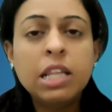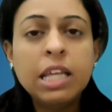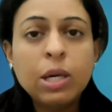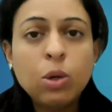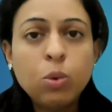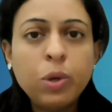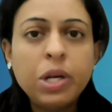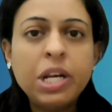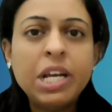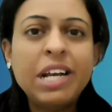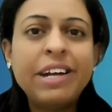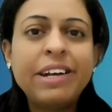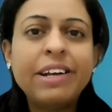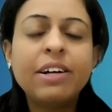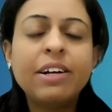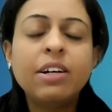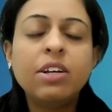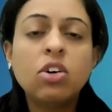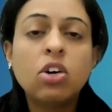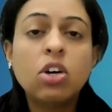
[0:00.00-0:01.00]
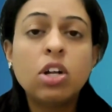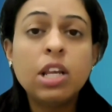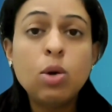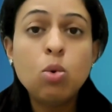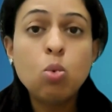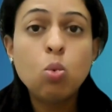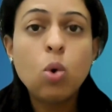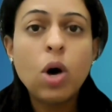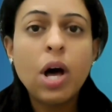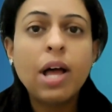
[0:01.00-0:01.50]
liquidated
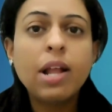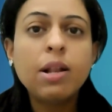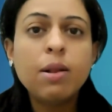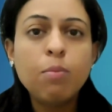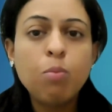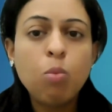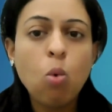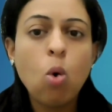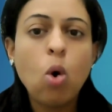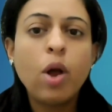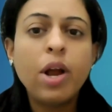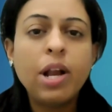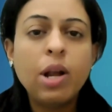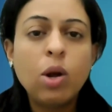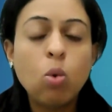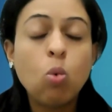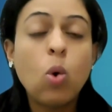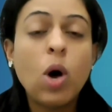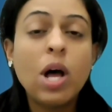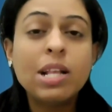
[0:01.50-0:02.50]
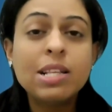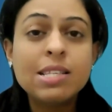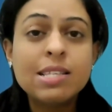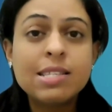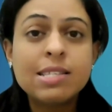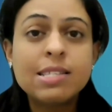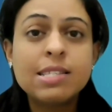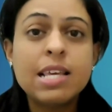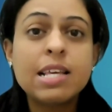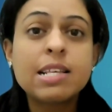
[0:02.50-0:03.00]
nearly
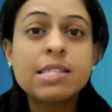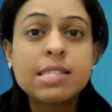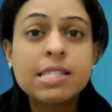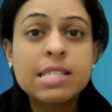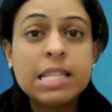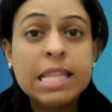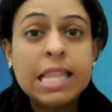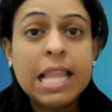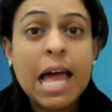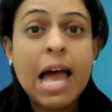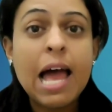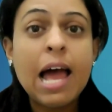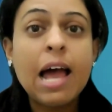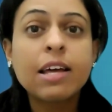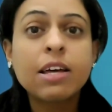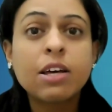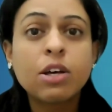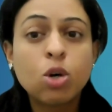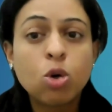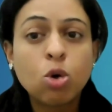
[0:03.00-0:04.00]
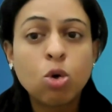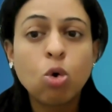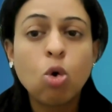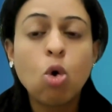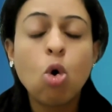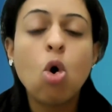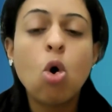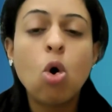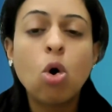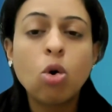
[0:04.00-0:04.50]
1.16 lakh
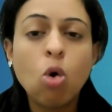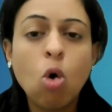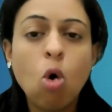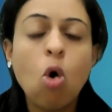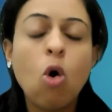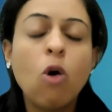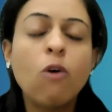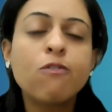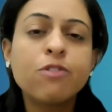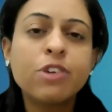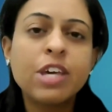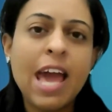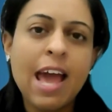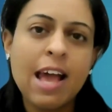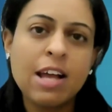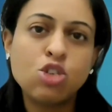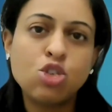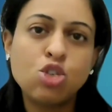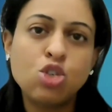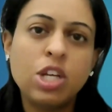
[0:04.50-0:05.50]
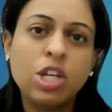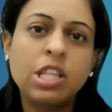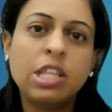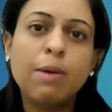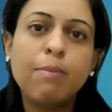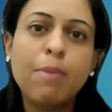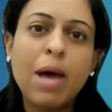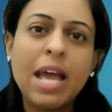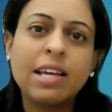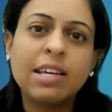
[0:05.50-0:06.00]
crore of cash
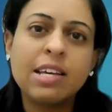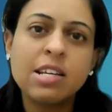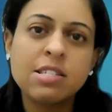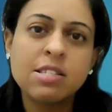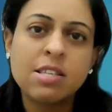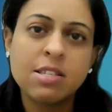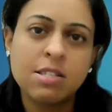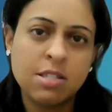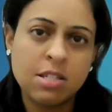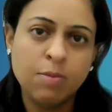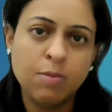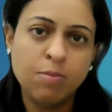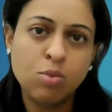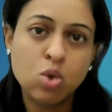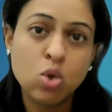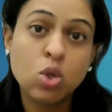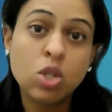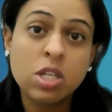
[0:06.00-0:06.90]
in the banking system.